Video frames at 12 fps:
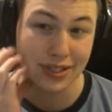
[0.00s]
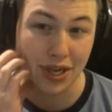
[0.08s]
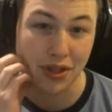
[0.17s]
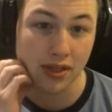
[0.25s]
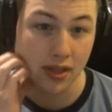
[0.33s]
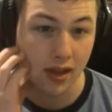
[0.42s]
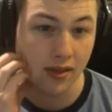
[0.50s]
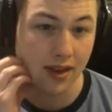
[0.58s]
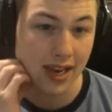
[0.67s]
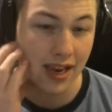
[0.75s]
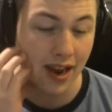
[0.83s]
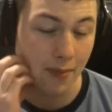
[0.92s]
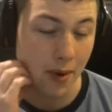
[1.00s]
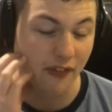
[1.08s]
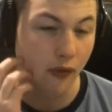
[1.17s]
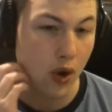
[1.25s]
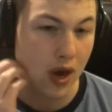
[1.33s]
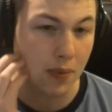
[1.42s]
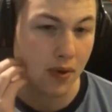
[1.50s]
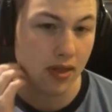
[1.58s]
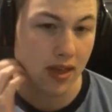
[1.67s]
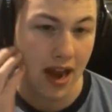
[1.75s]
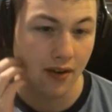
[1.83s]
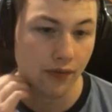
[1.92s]

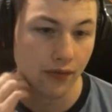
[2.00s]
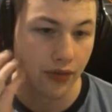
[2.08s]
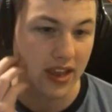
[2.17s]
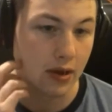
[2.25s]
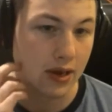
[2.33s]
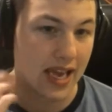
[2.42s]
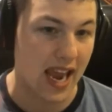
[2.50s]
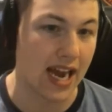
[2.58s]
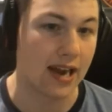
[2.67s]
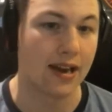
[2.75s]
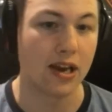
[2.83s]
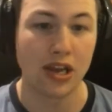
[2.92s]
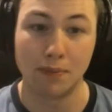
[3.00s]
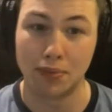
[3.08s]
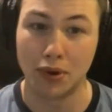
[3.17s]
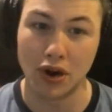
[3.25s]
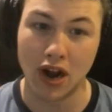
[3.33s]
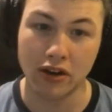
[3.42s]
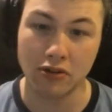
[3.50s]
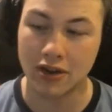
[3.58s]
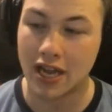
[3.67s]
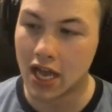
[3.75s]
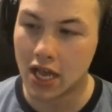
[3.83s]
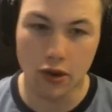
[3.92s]
40% of the gain that you can put onto
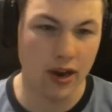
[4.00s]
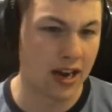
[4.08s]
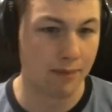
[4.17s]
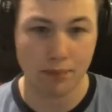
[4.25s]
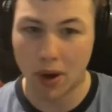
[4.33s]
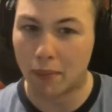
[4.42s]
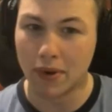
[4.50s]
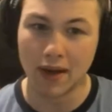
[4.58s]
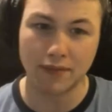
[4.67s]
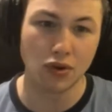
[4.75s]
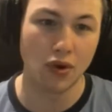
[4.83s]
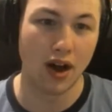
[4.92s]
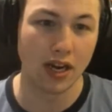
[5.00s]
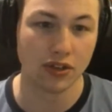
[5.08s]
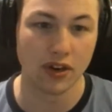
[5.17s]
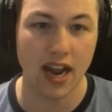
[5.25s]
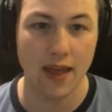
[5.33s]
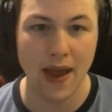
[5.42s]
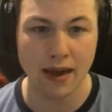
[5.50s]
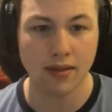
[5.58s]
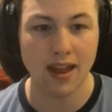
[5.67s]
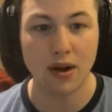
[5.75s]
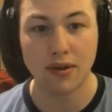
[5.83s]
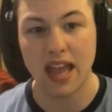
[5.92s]
it. You can bump it up to 100, and that
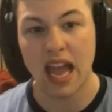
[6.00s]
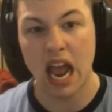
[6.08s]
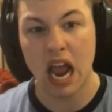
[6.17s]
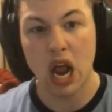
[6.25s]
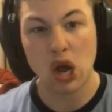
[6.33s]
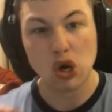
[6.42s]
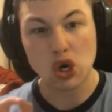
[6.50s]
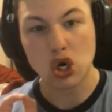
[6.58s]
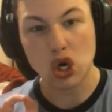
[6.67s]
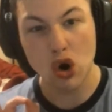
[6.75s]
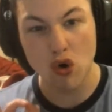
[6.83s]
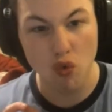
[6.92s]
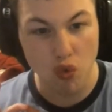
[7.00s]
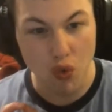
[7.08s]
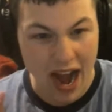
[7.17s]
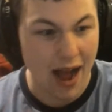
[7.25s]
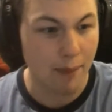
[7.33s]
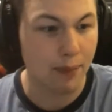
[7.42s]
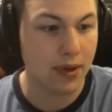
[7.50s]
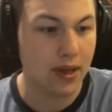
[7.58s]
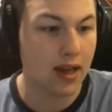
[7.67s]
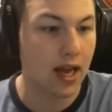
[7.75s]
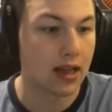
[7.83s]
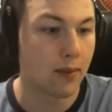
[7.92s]
sounds crap.
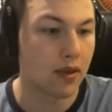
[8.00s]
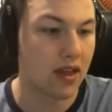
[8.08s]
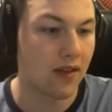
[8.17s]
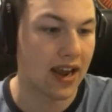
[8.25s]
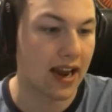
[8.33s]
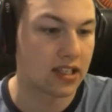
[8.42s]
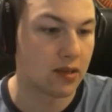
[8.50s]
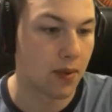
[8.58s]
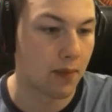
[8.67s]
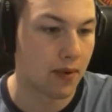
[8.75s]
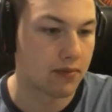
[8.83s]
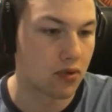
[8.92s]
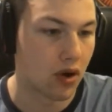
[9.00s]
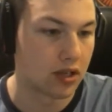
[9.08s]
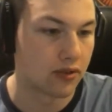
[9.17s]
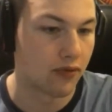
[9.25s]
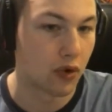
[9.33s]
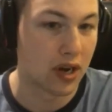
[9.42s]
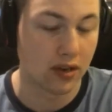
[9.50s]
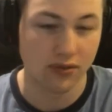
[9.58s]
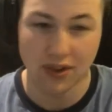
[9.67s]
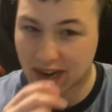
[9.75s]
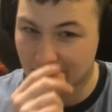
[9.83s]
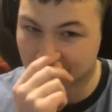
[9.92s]
Let me see if I can actually bump it up to 100 for you guys
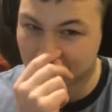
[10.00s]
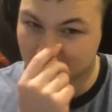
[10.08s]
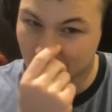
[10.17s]
right now.